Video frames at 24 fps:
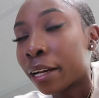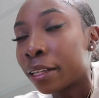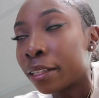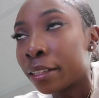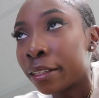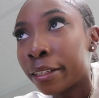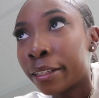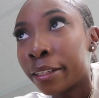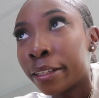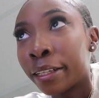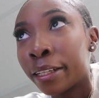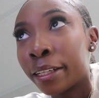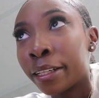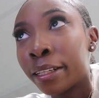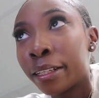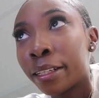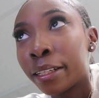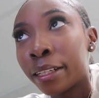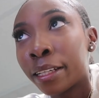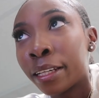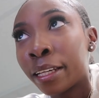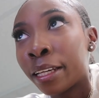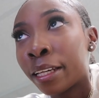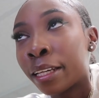I could
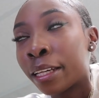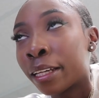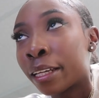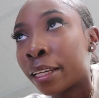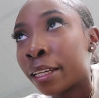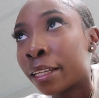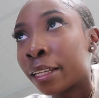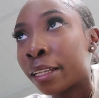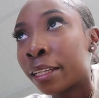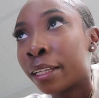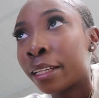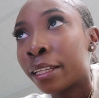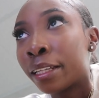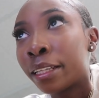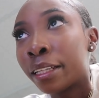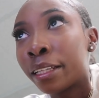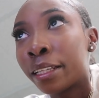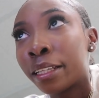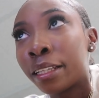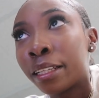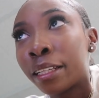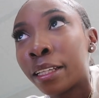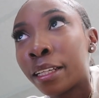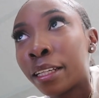and
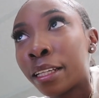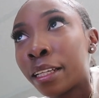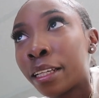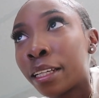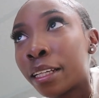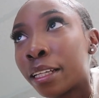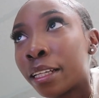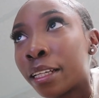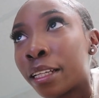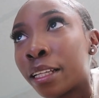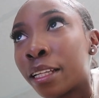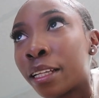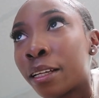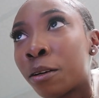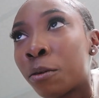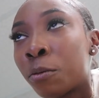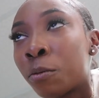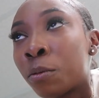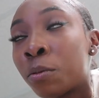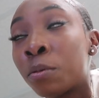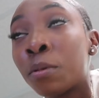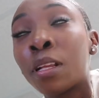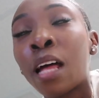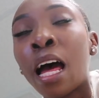
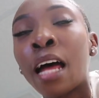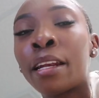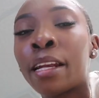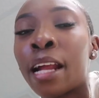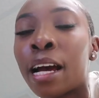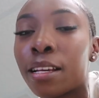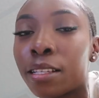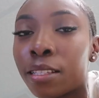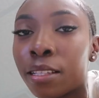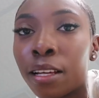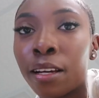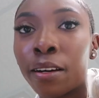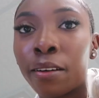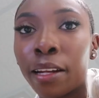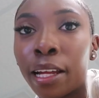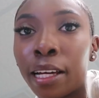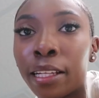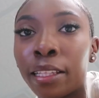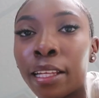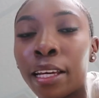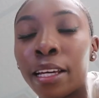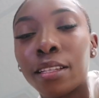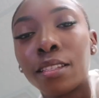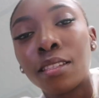I not sound
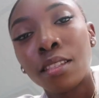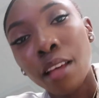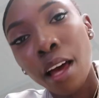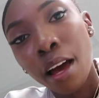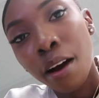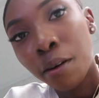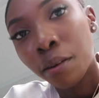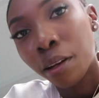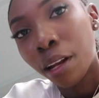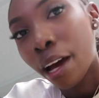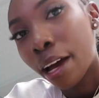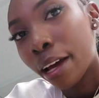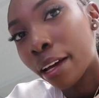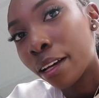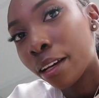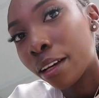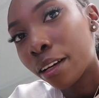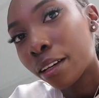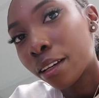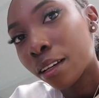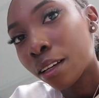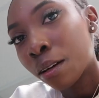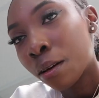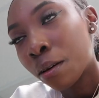like that, sound like
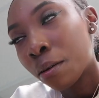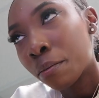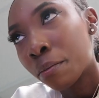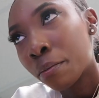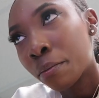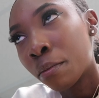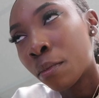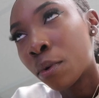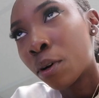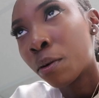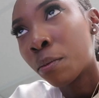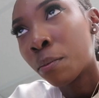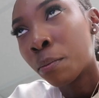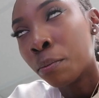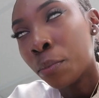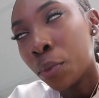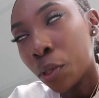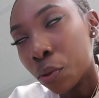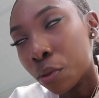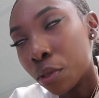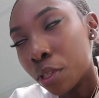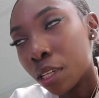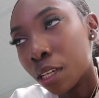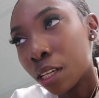
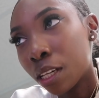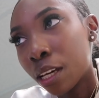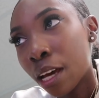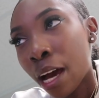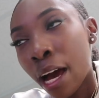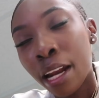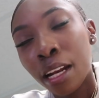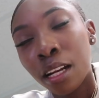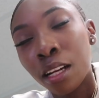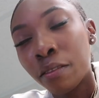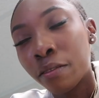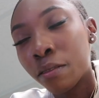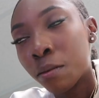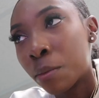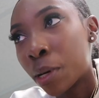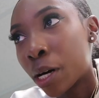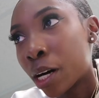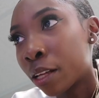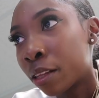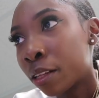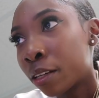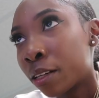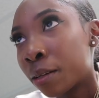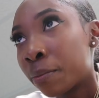music. I didn't even
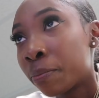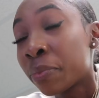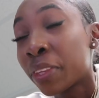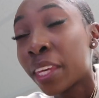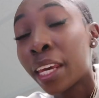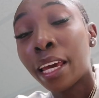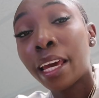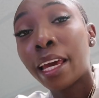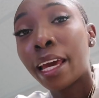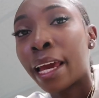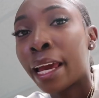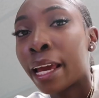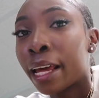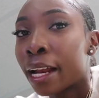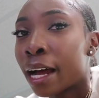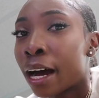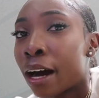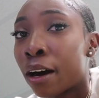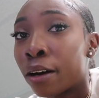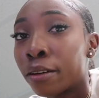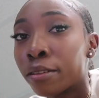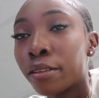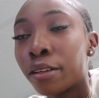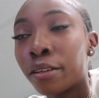bother. And
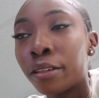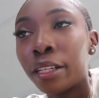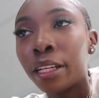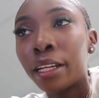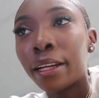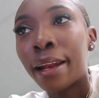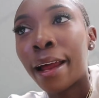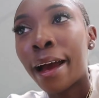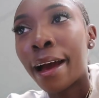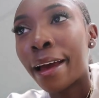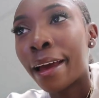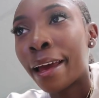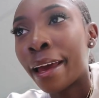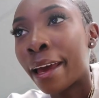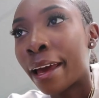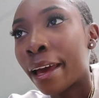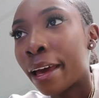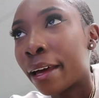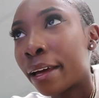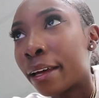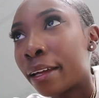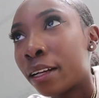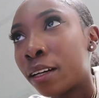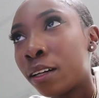I also did not
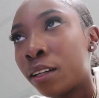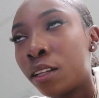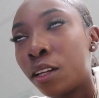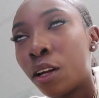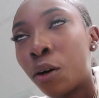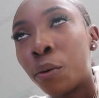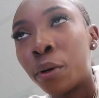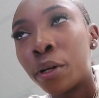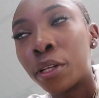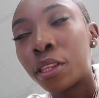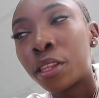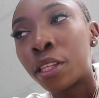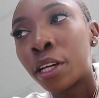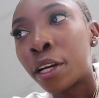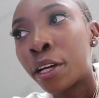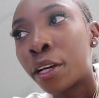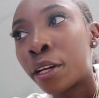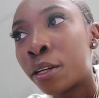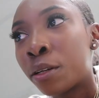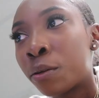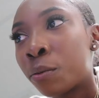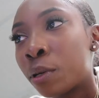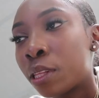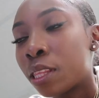add a lower
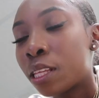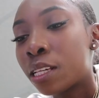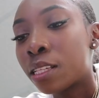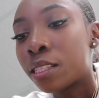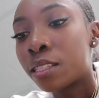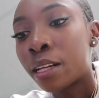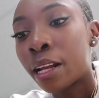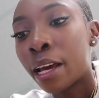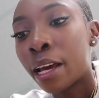third with his